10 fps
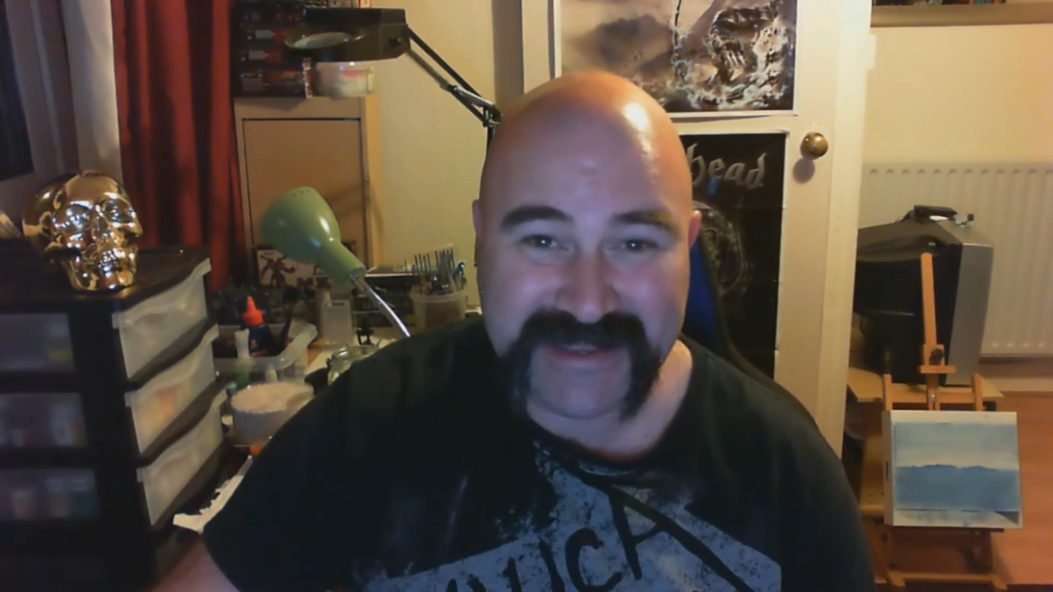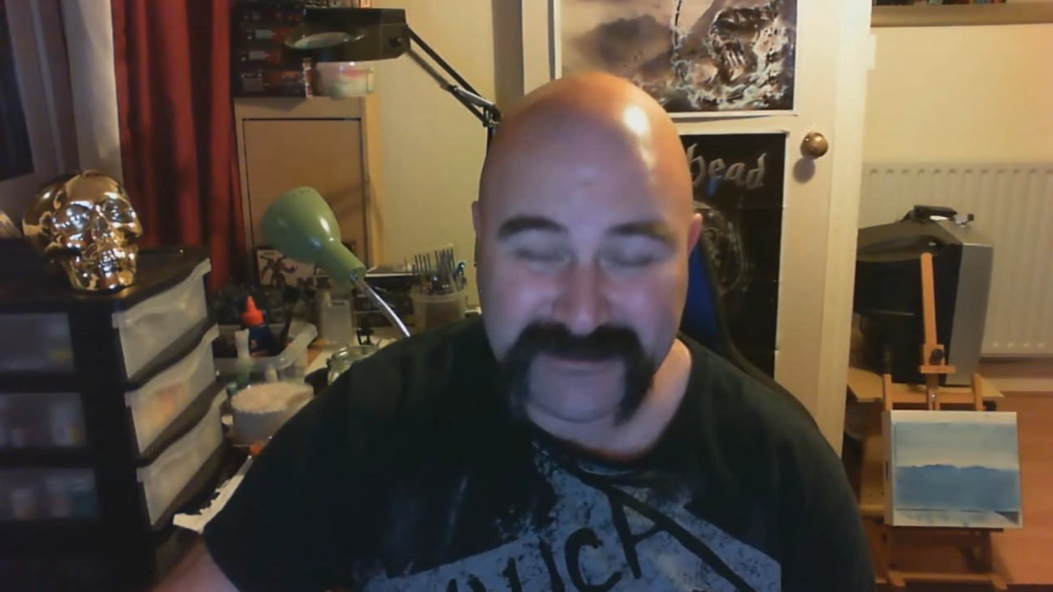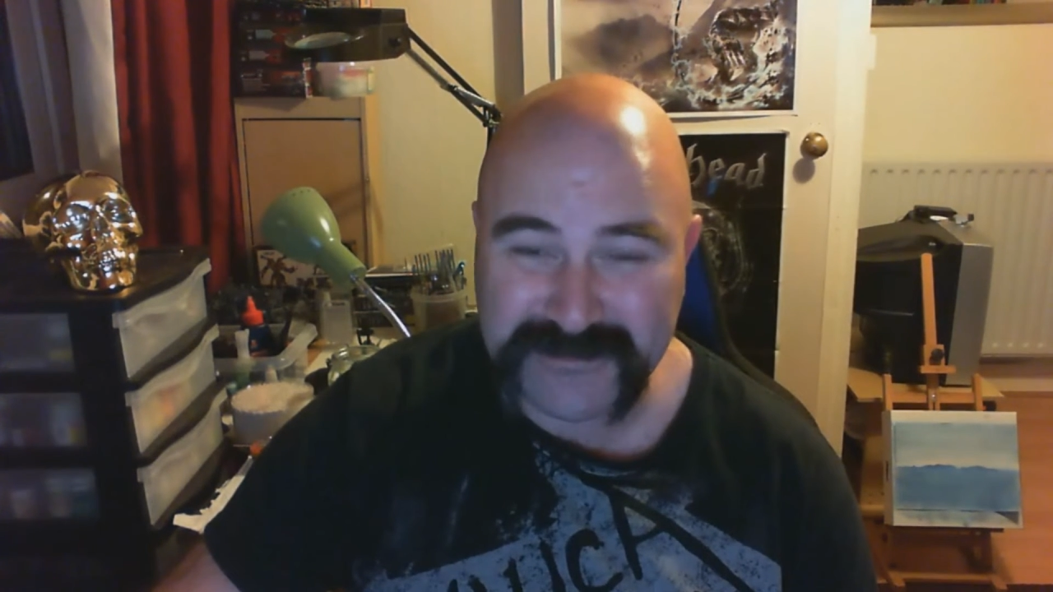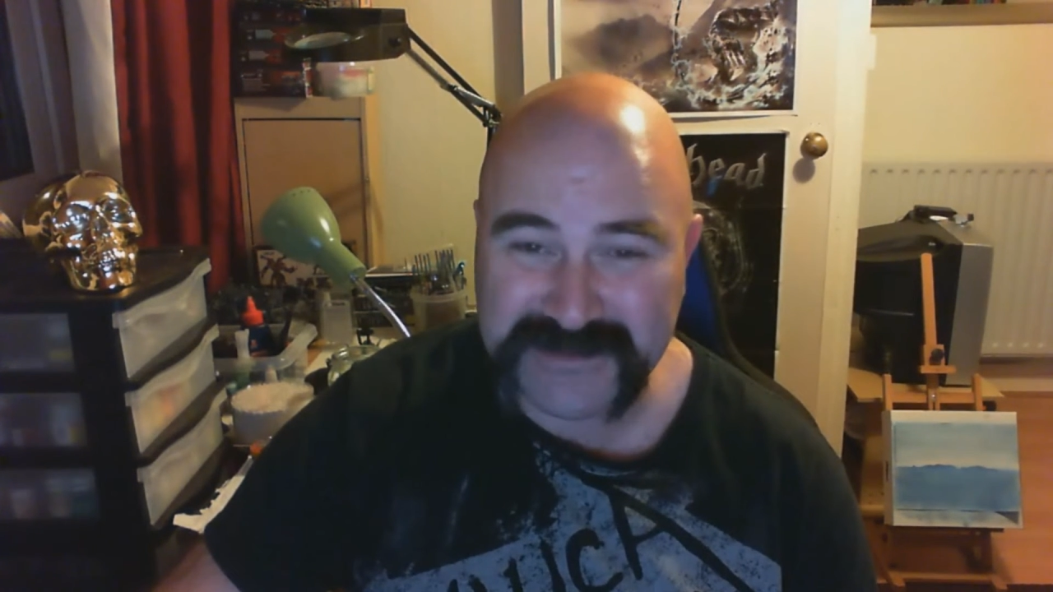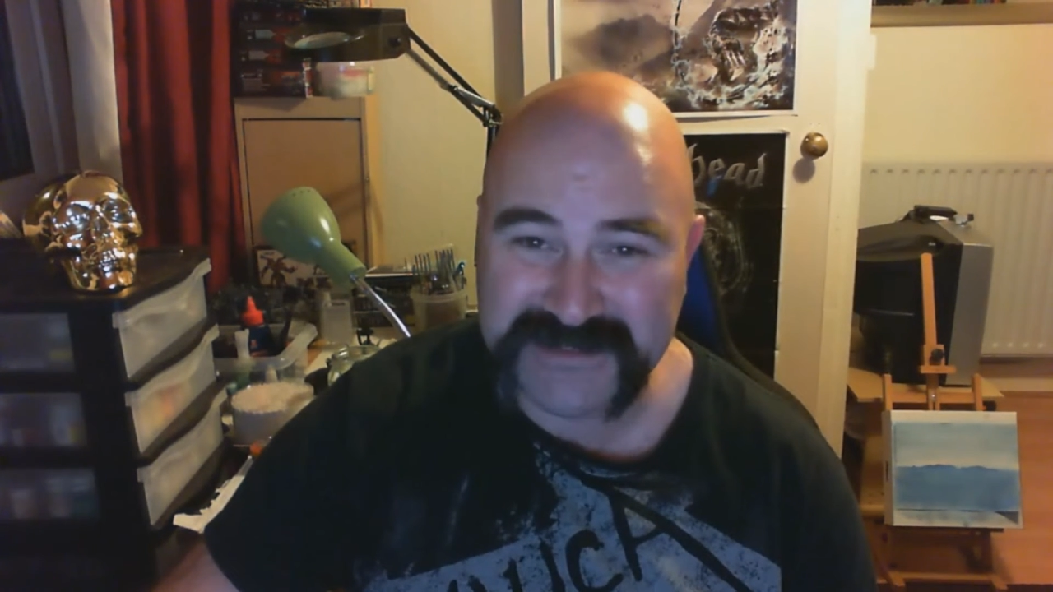
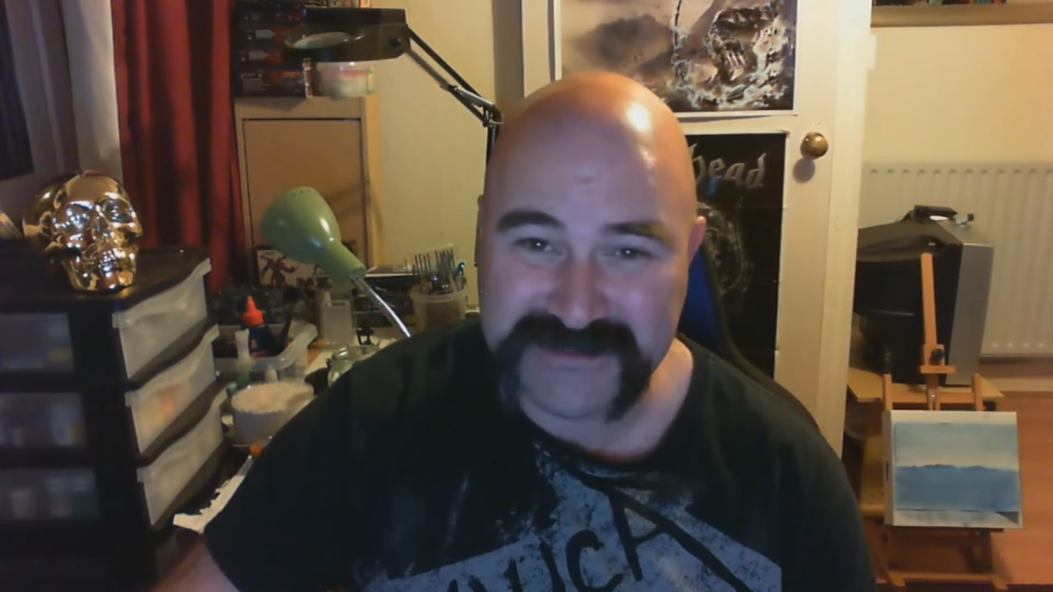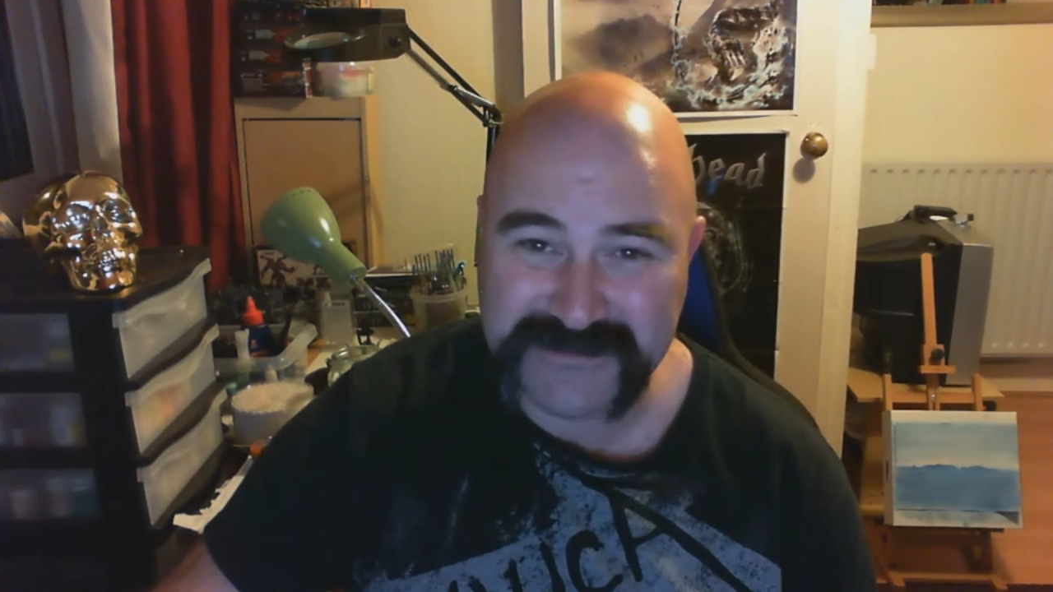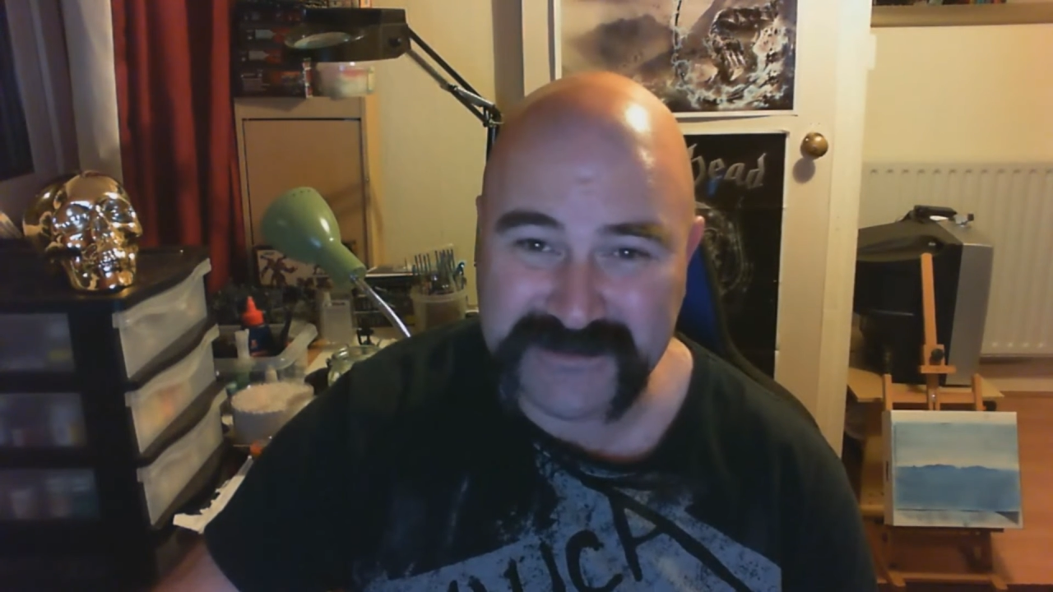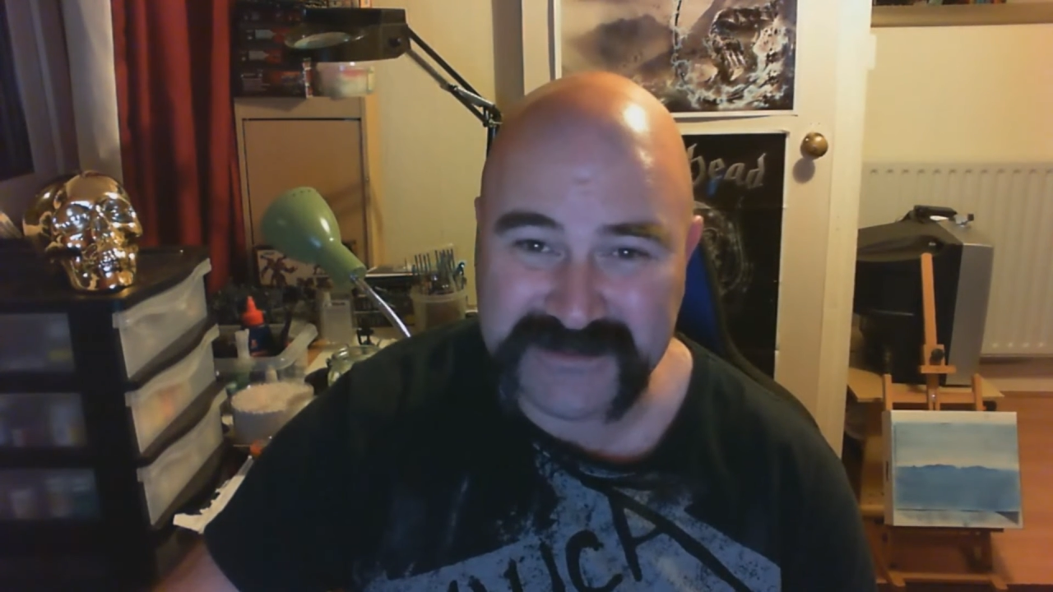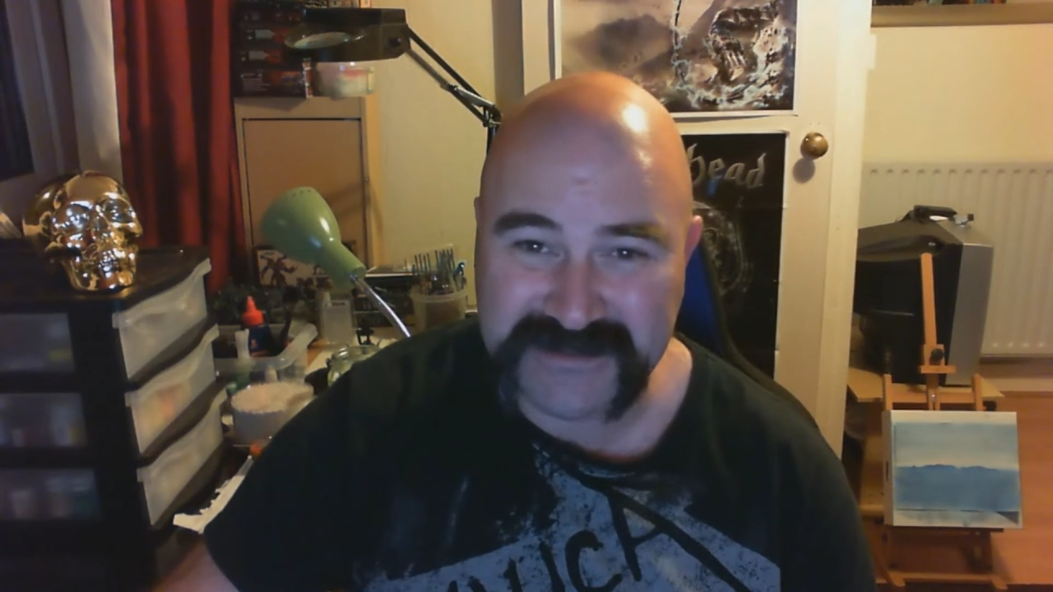help the
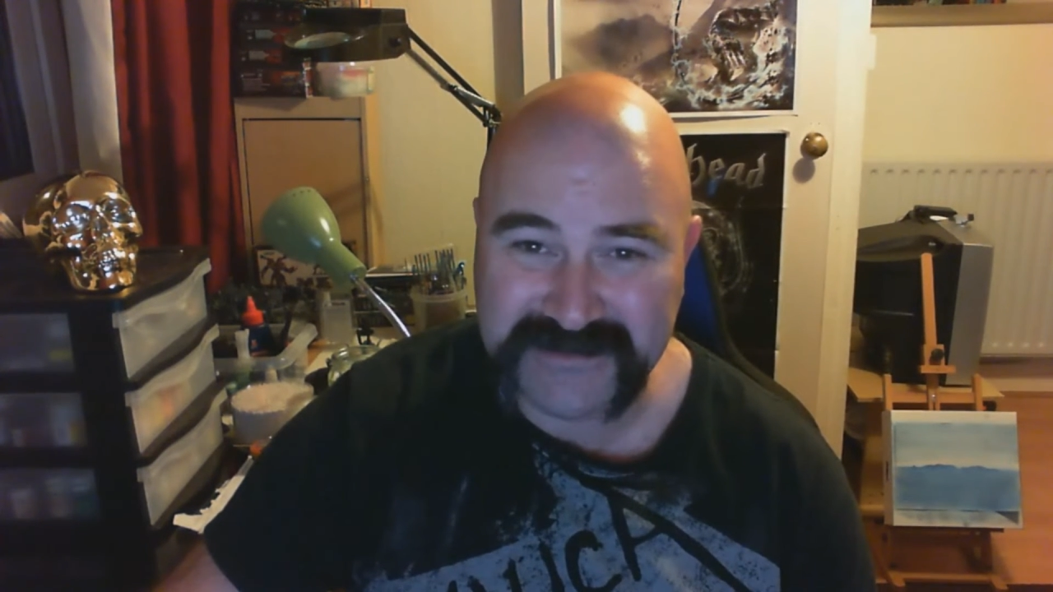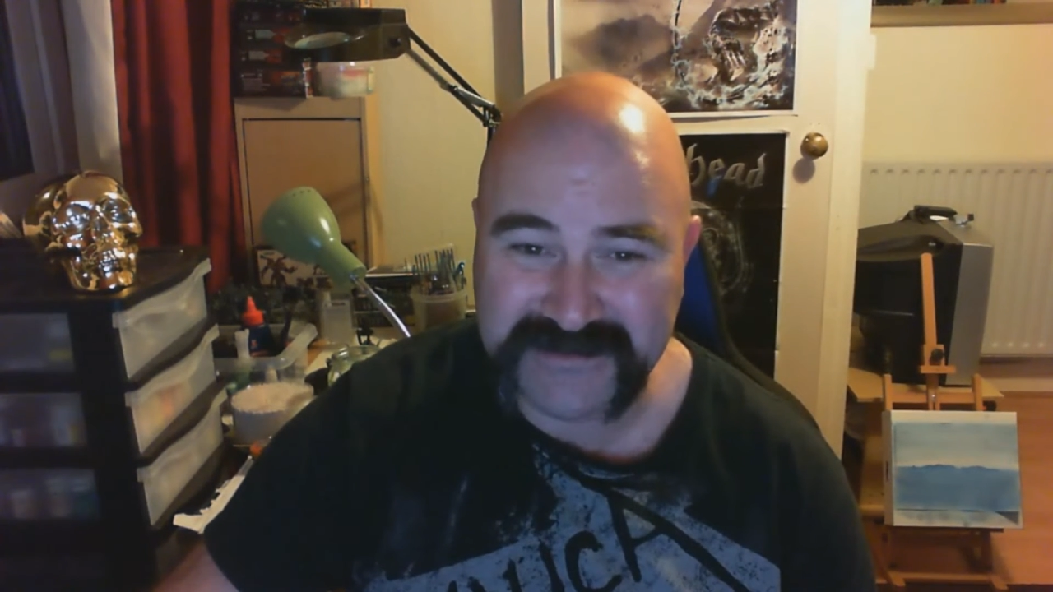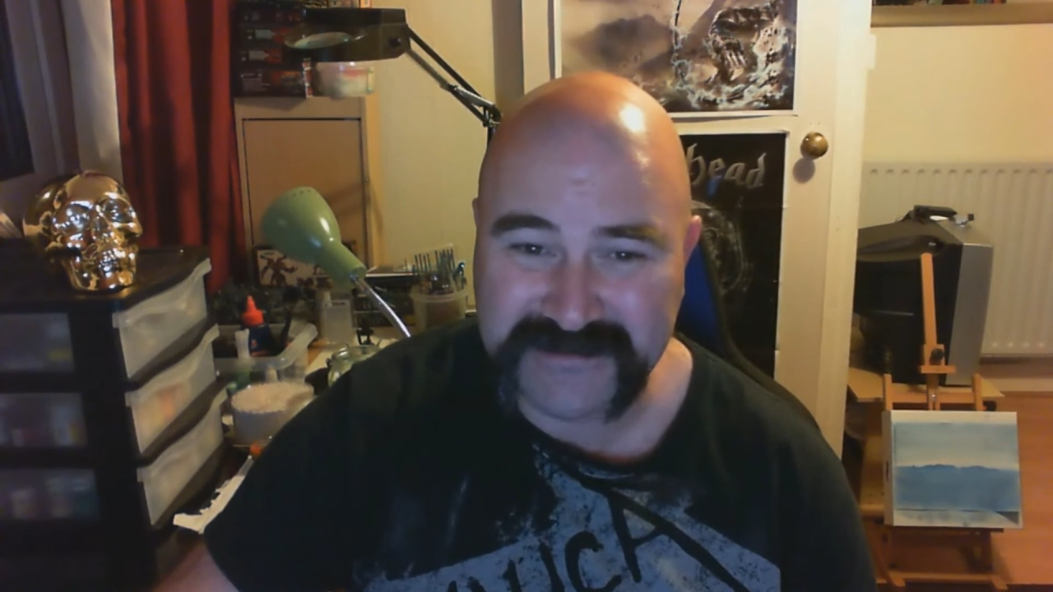situation.